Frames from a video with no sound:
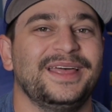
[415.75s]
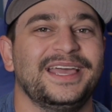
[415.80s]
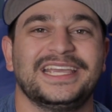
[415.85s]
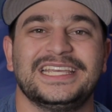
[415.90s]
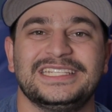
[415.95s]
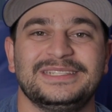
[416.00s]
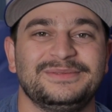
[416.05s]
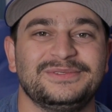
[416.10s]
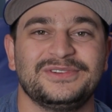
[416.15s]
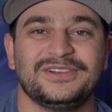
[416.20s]

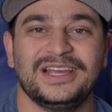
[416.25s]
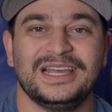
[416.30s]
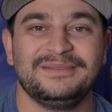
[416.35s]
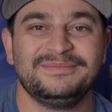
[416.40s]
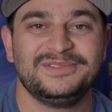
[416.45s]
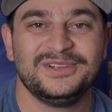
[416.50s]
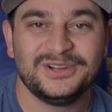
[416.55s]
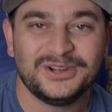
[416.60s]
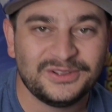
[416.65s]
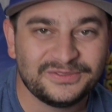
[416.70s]
Like and
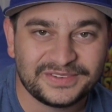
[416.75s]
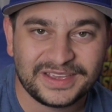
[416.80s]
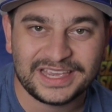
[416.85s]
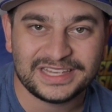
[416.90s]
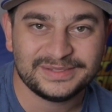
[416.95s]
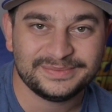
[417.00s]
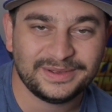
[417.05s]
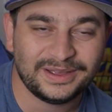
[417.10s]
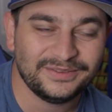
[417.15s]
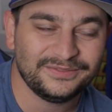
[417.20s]
subscribe. Turn on the
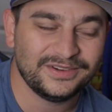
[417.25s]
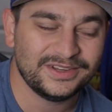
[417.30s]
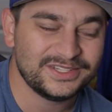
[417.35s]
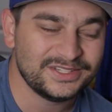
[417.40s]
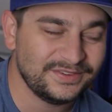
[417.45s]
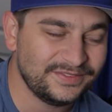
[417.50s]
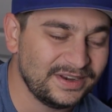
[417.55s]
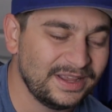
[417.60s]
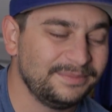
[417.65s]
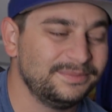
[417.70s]
notification for
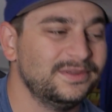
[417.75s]
each every